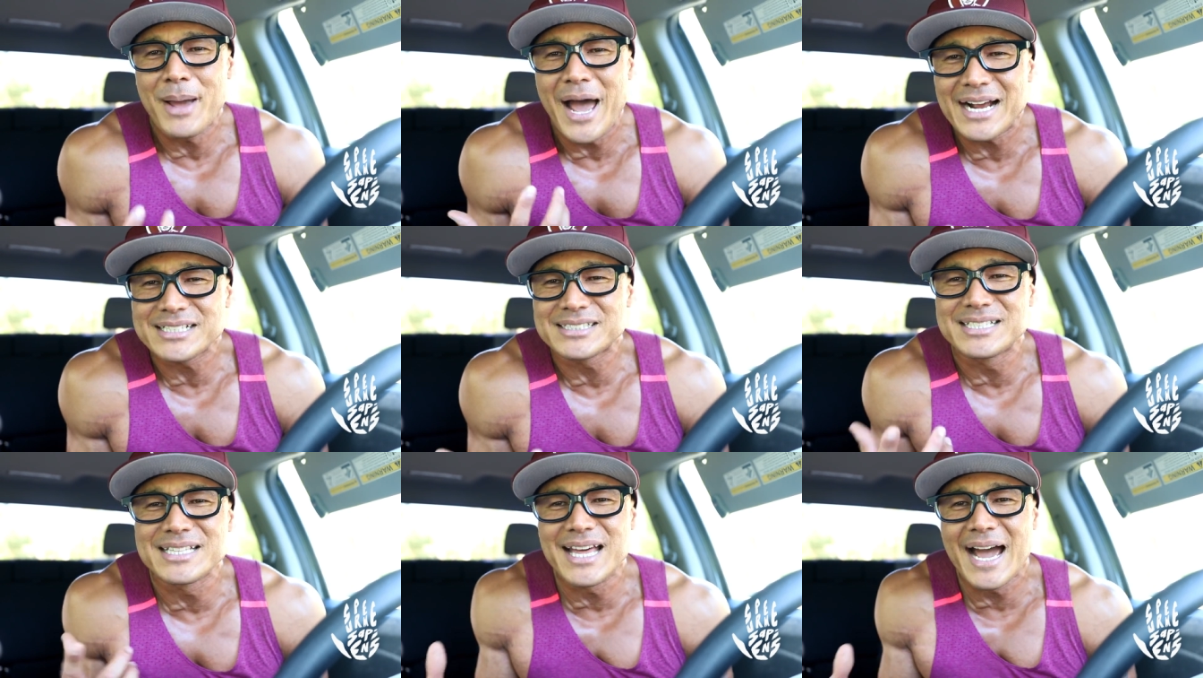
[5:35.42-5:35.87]

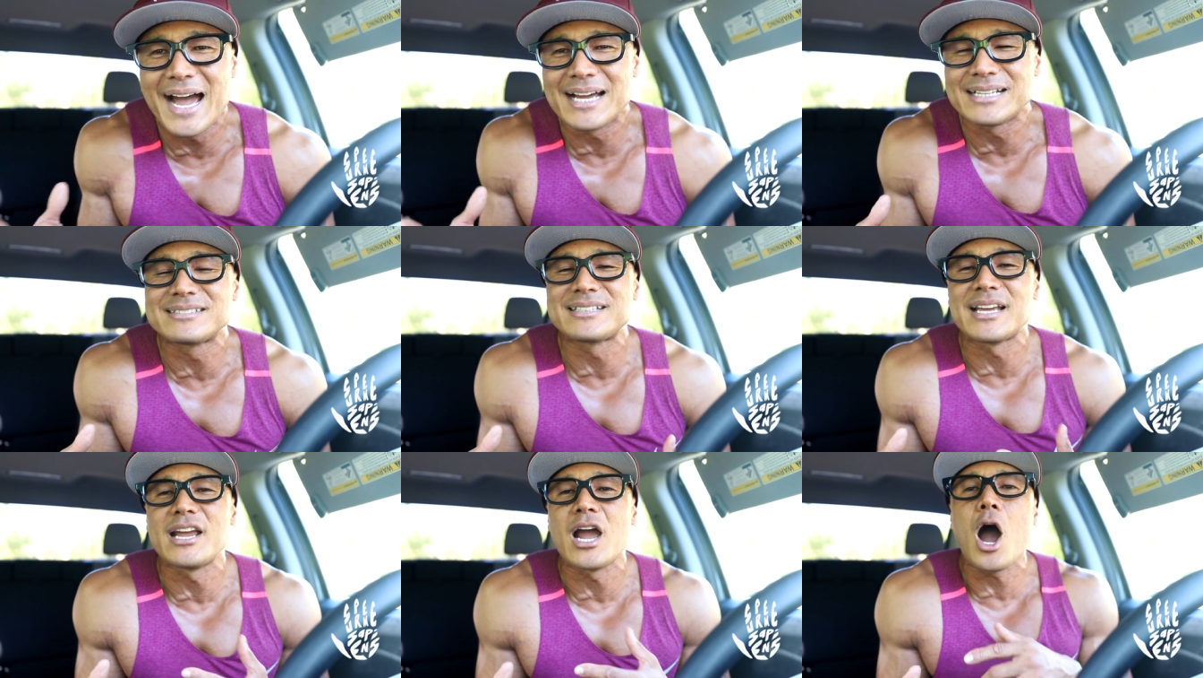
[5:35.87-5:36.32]
back to that
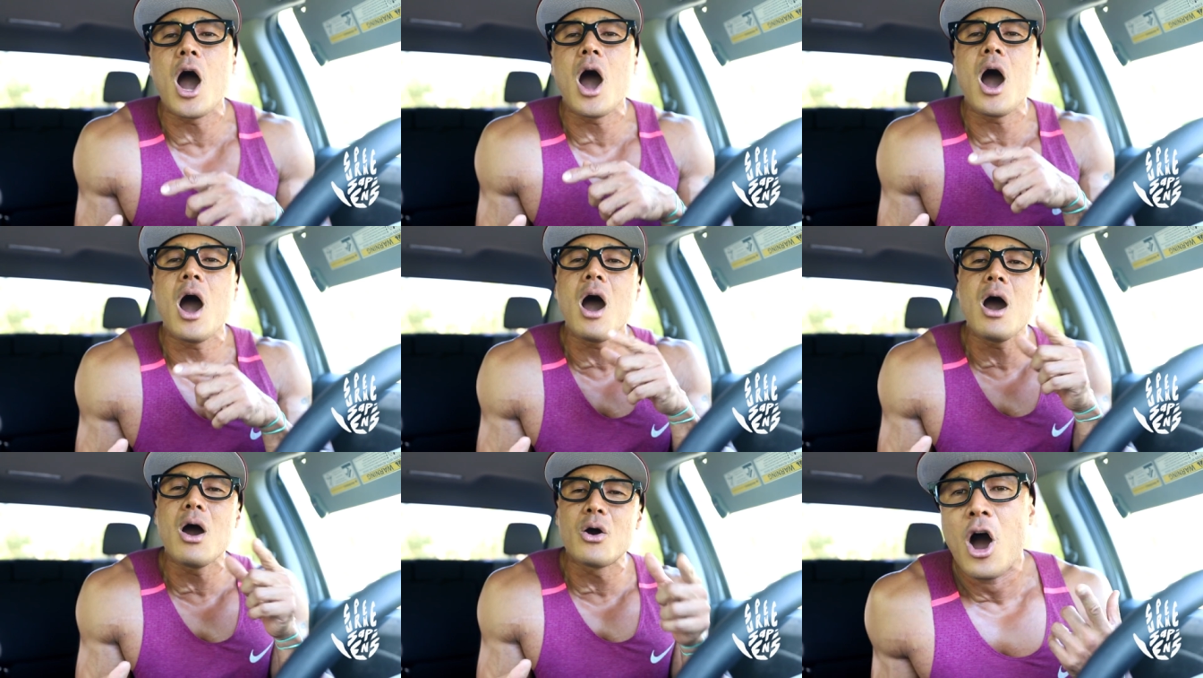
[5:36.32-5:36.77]
and say,
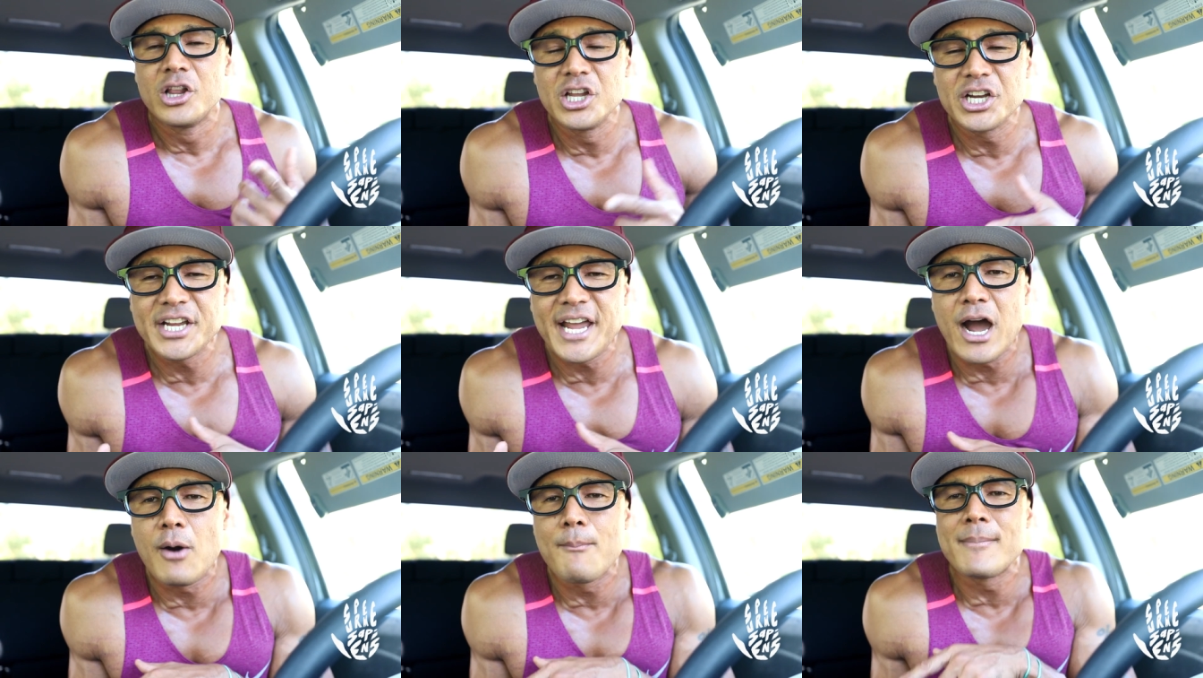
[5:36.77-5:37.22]
oh,
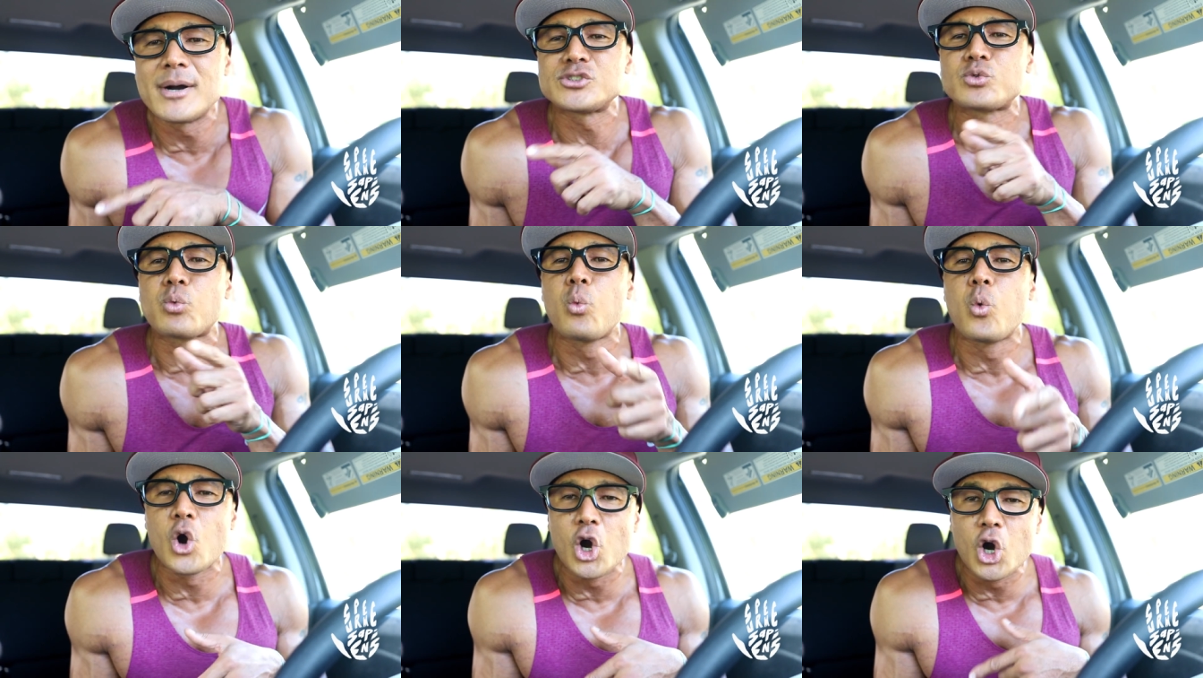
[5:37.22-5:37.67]
look how
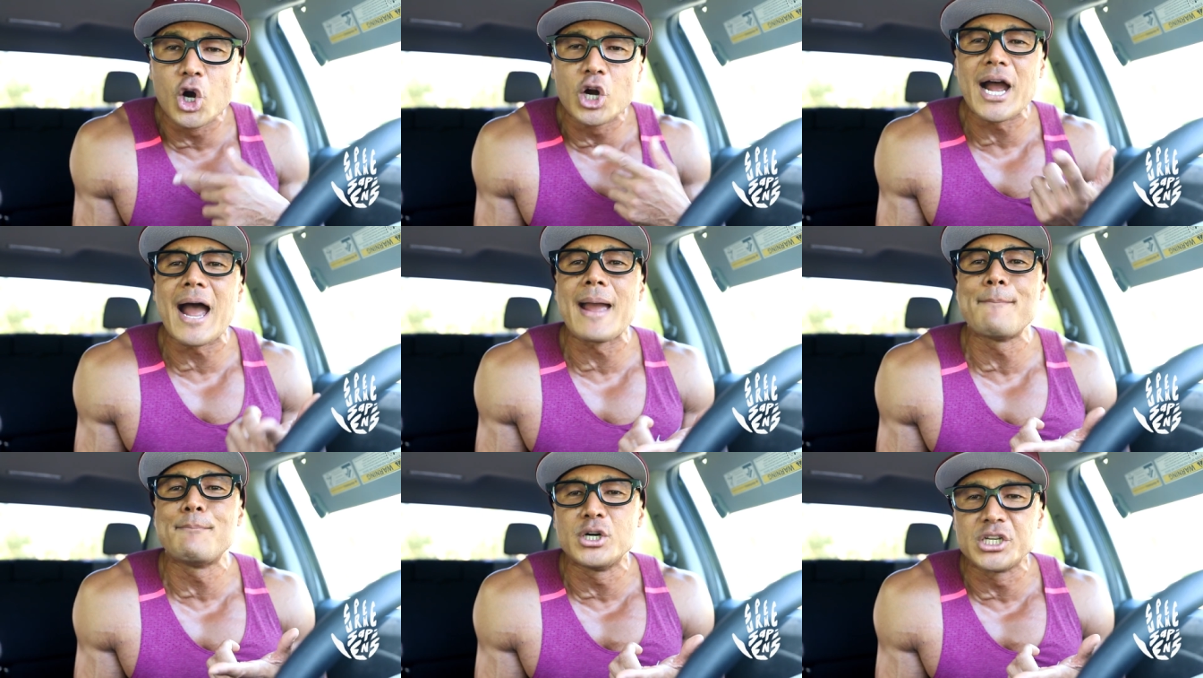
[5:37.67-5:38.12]
much work
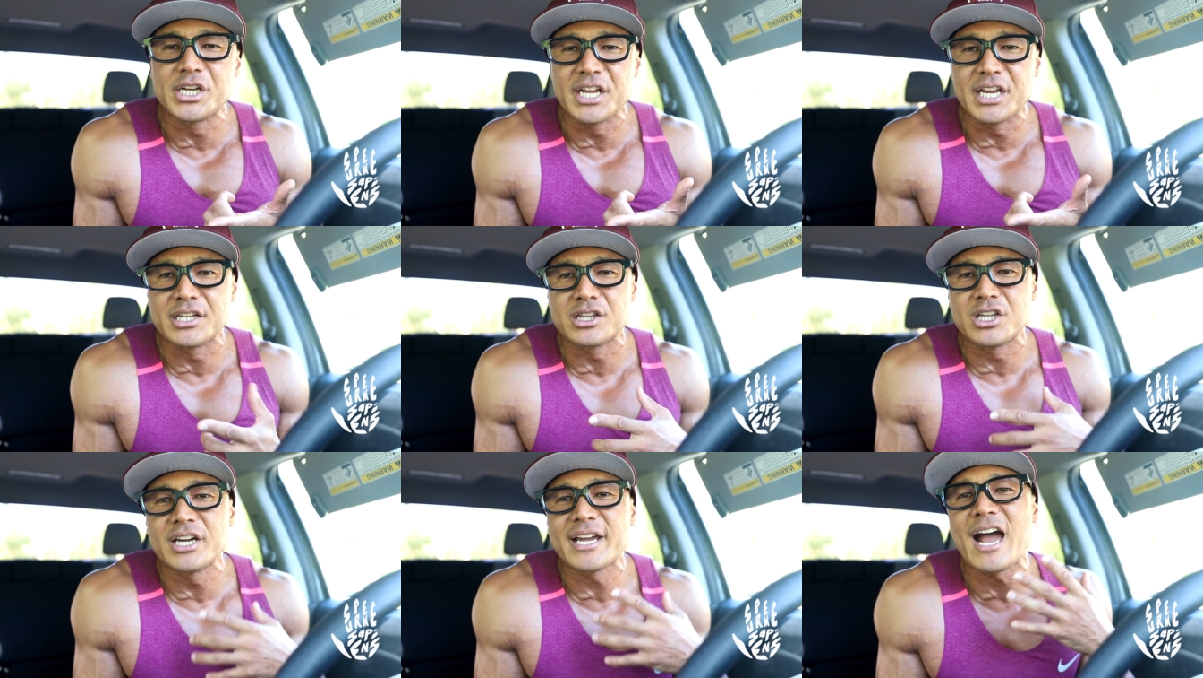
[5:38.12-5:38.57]
I put
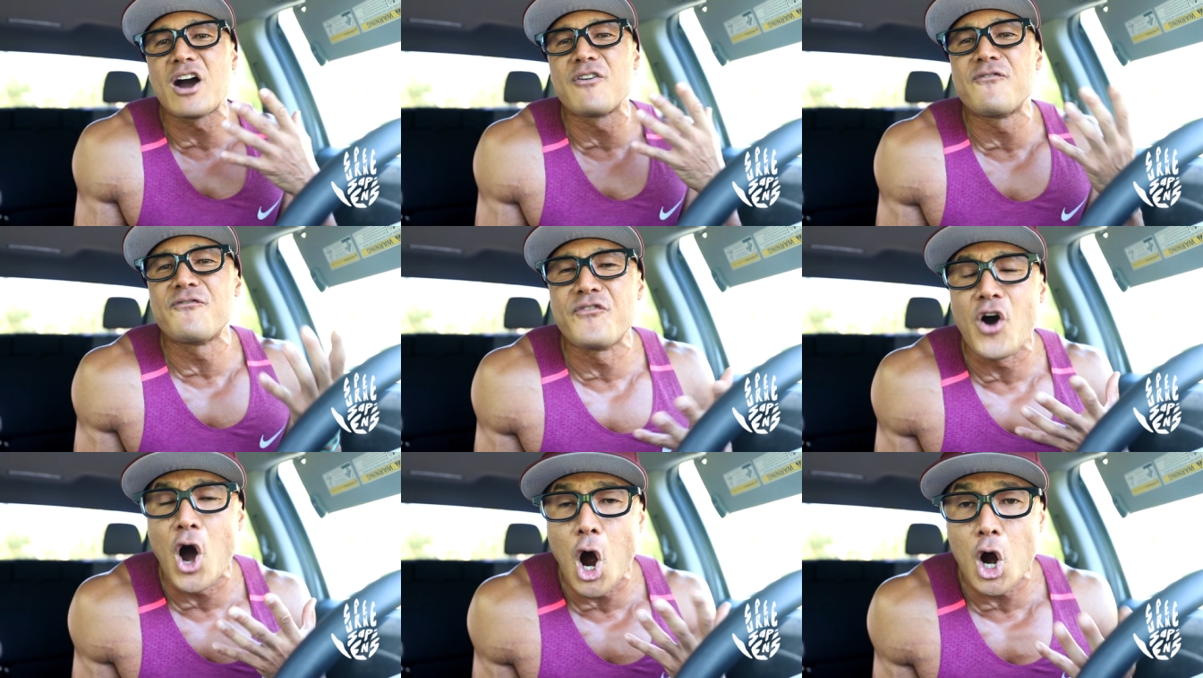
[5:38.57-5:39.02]
in. Look how
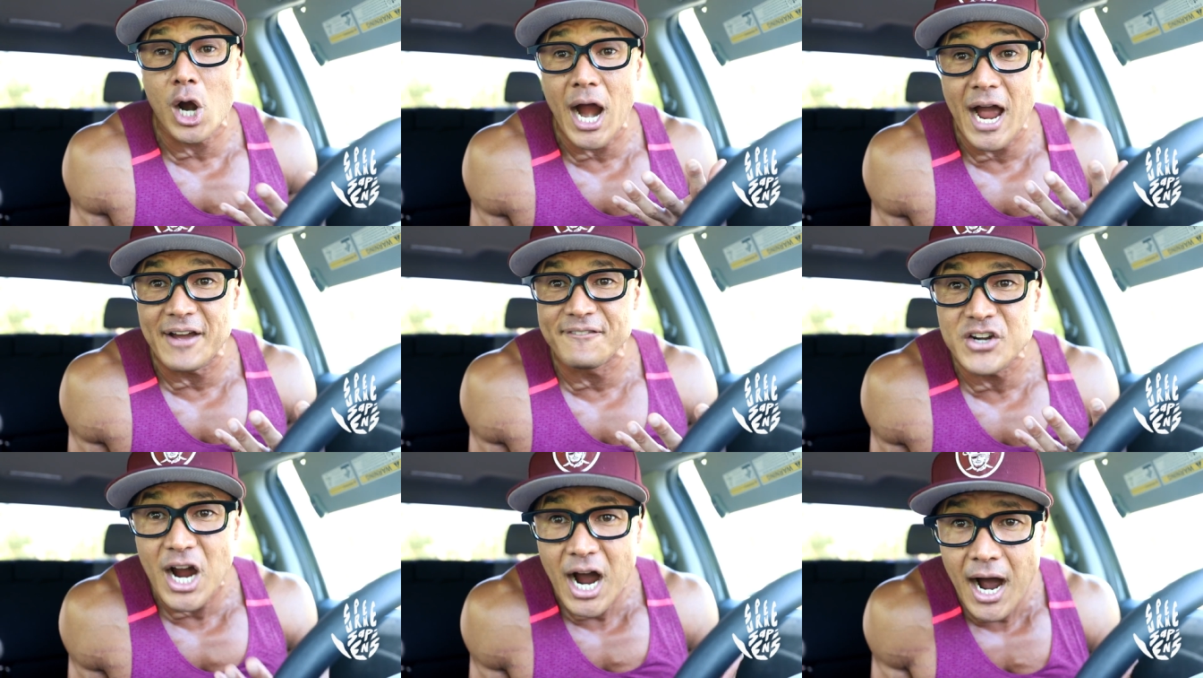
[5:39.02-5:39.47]
far
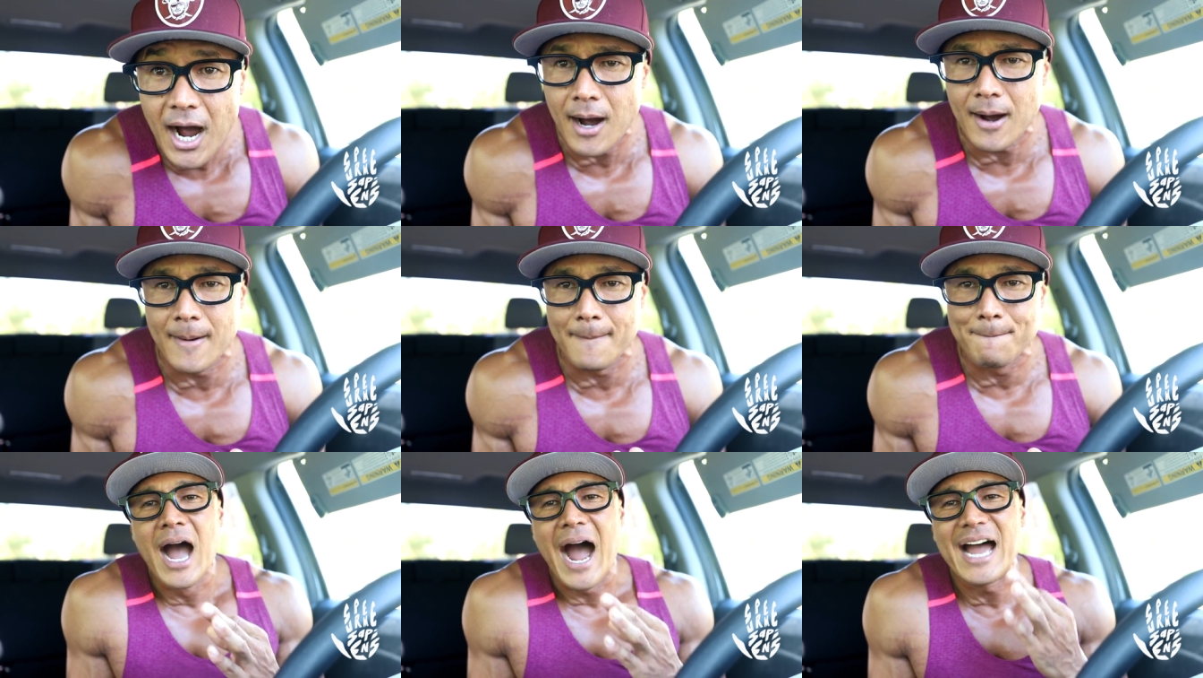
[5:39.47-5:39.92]
I've
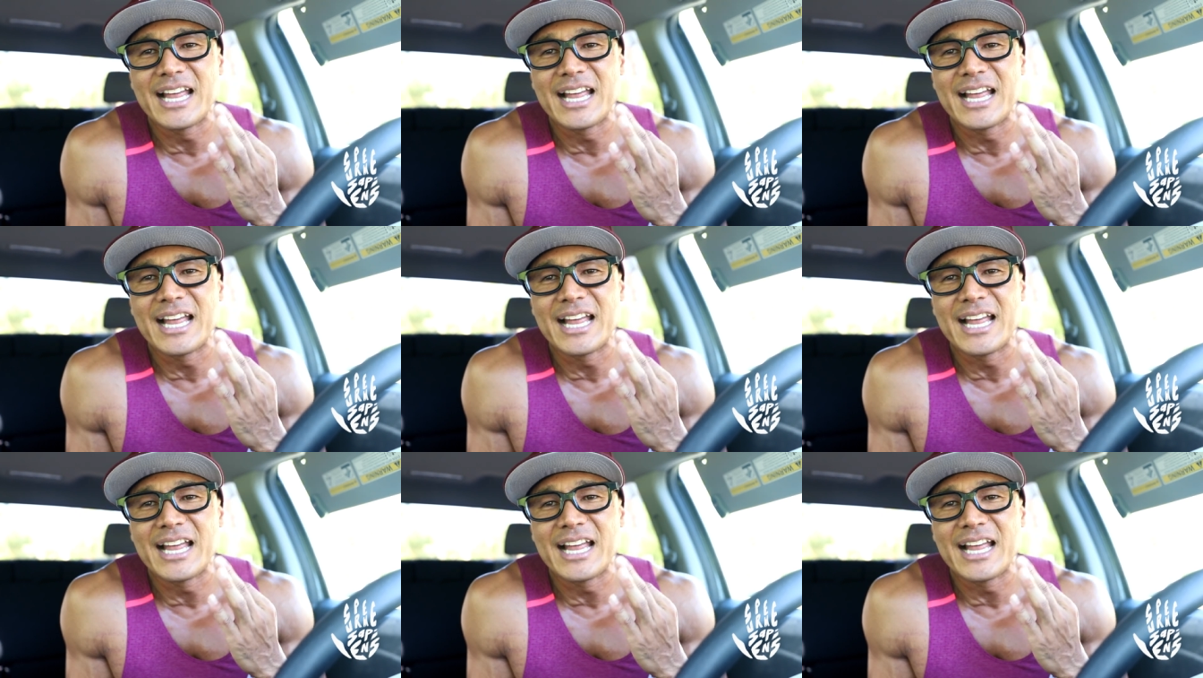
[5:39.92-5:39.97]
come.